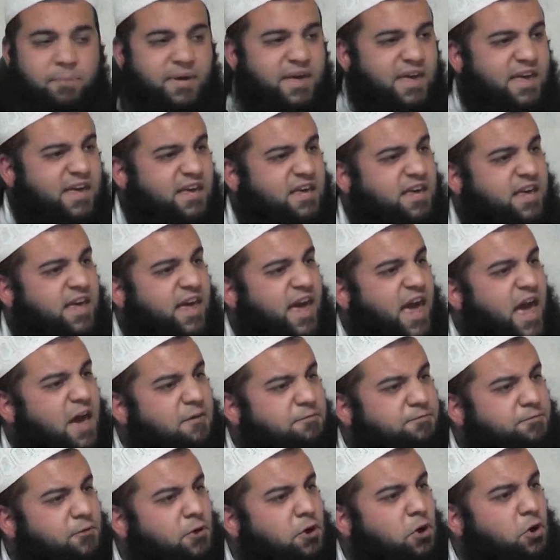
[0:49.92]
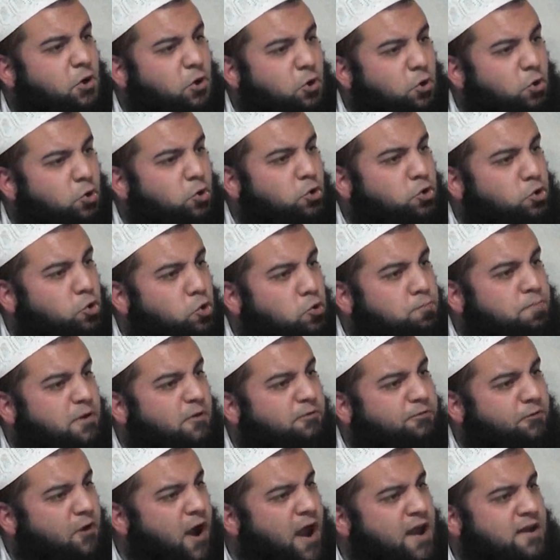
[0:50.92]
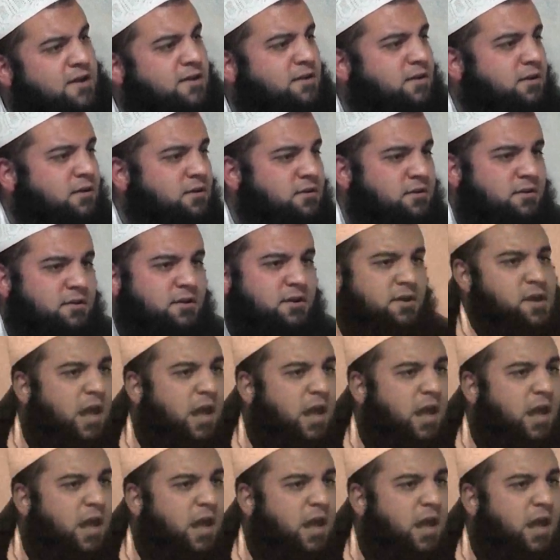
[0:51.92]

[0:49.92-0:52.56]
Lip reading: Be careful who you befriend.